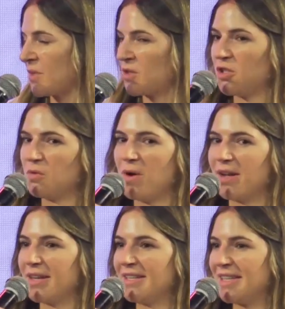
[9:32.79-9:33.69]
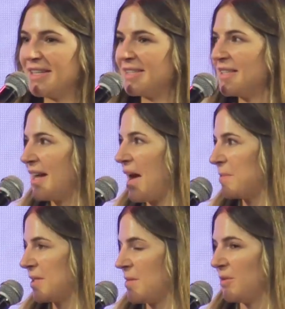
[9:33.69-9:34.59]
Do you want an easy
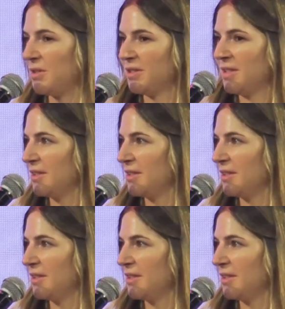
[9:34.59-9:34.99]
cap table?